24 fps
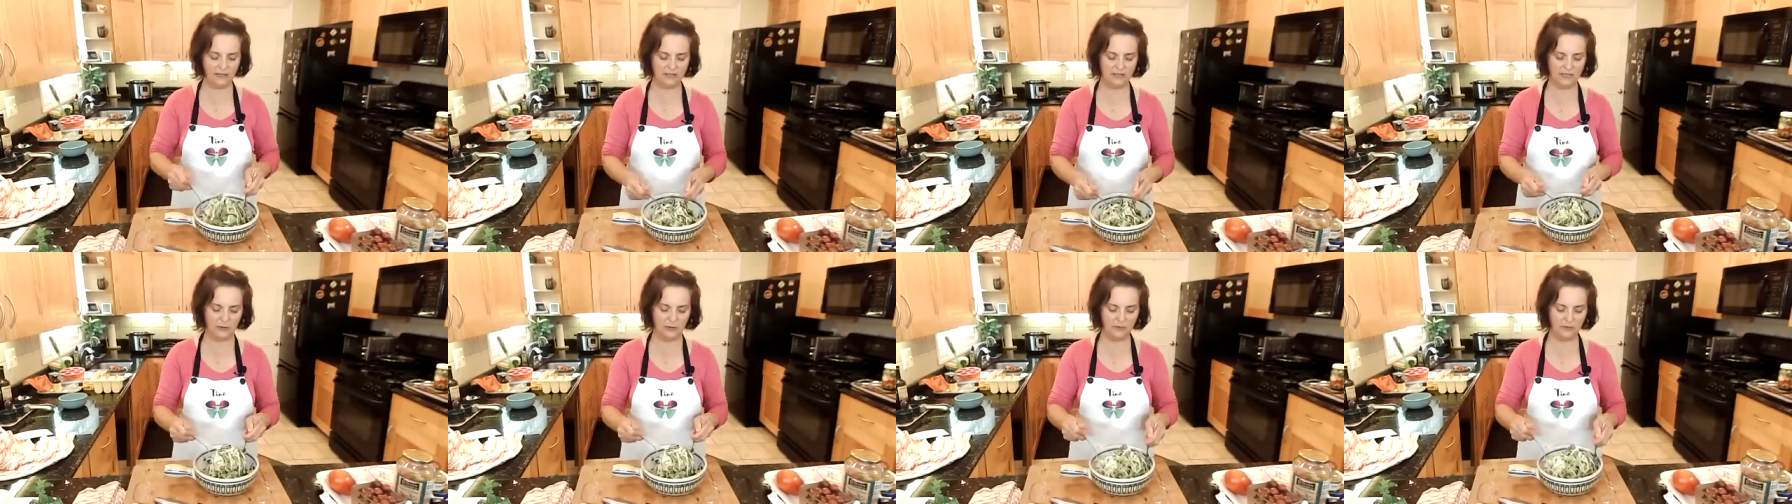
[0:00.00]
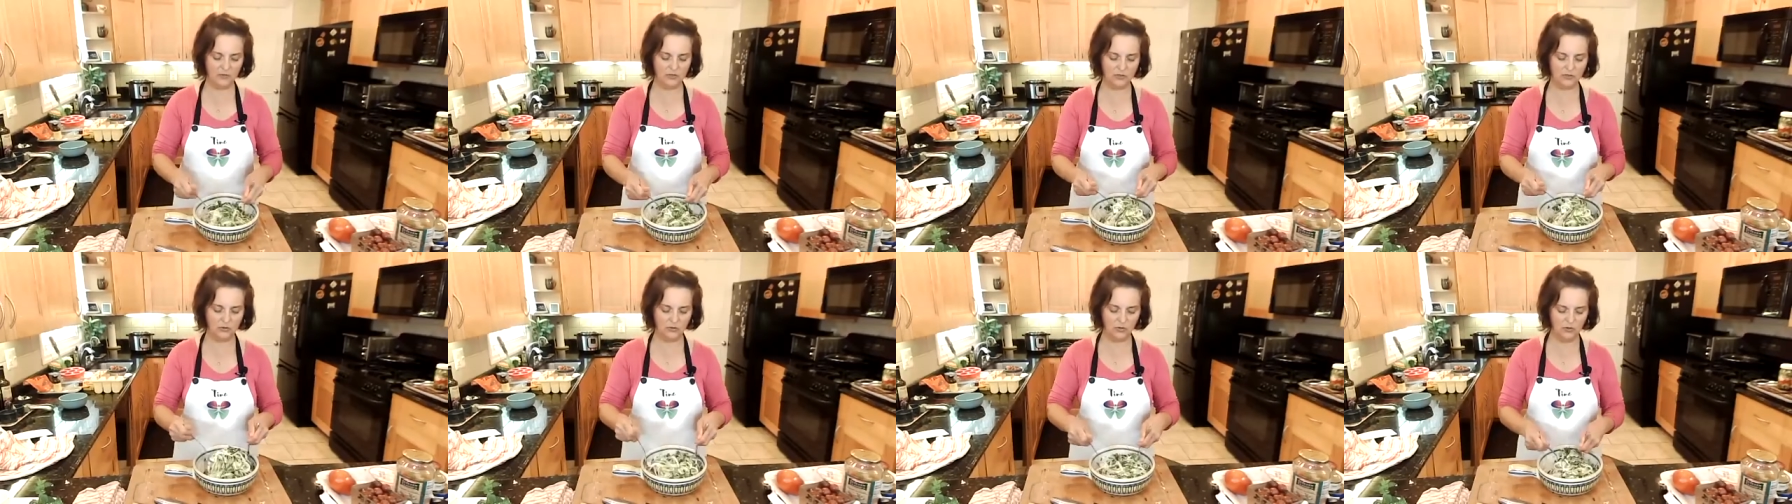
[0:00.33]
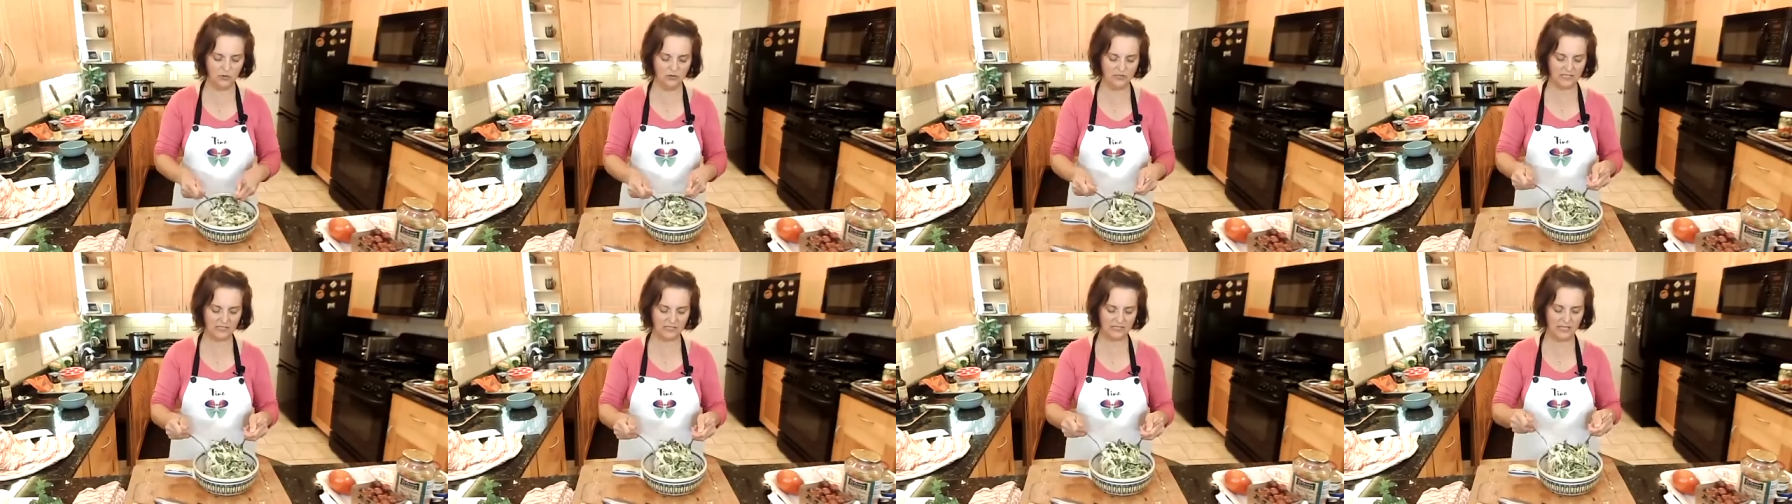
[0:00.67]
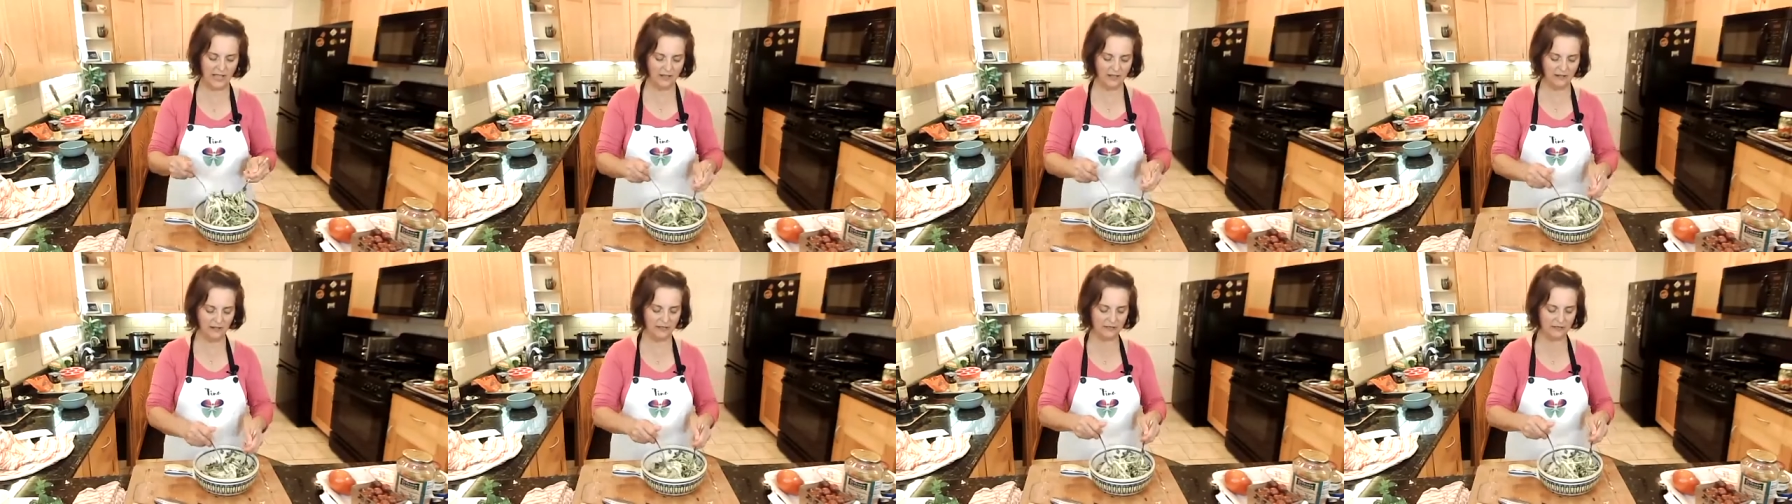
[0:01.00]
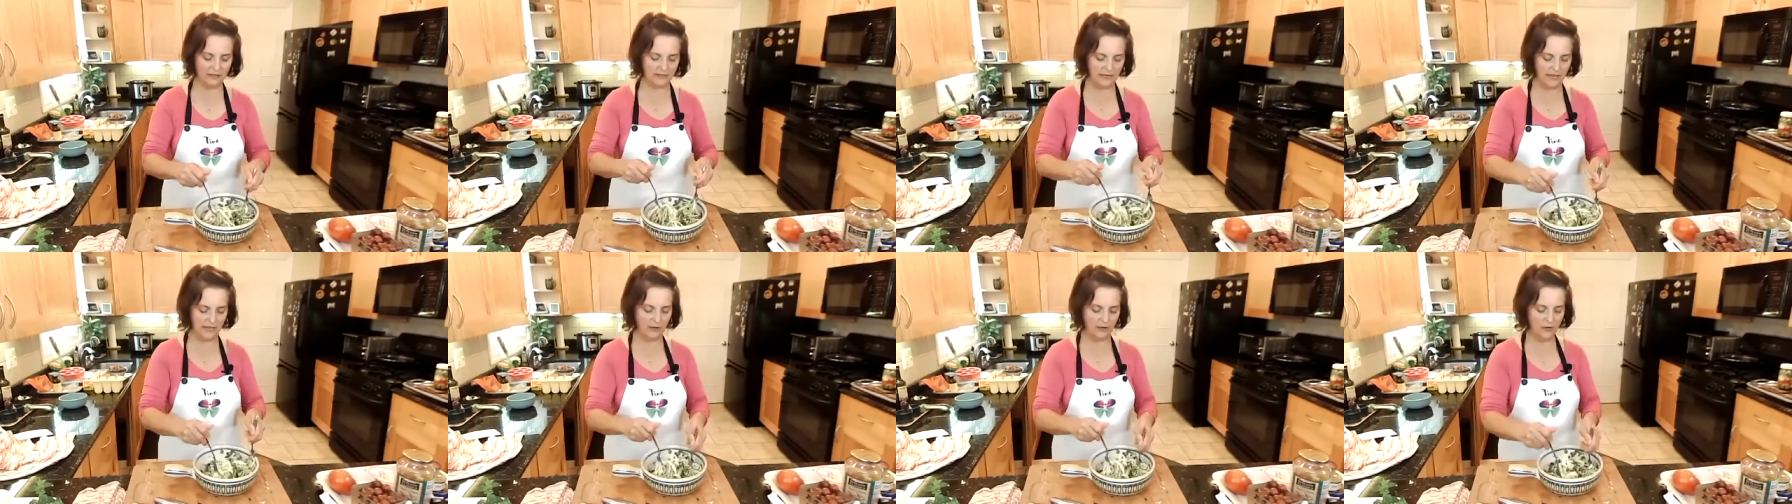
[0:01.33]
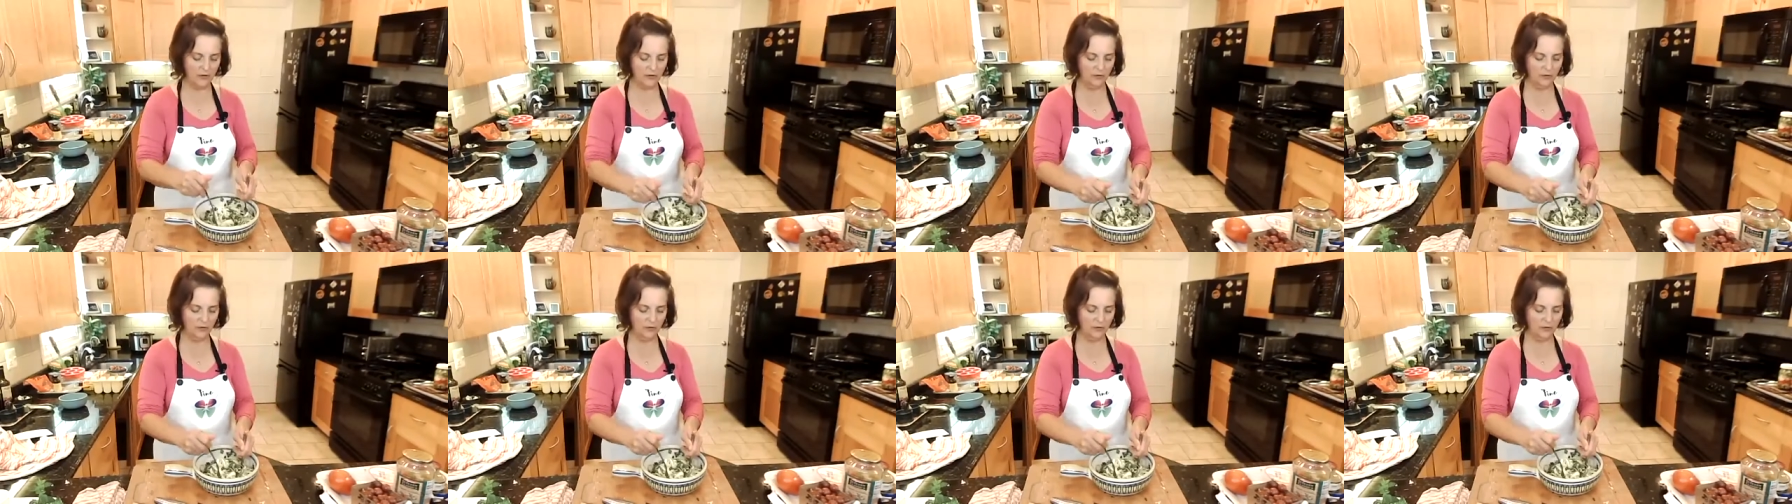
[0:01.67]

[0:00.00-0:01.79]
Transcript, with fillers: some zoodle salad now?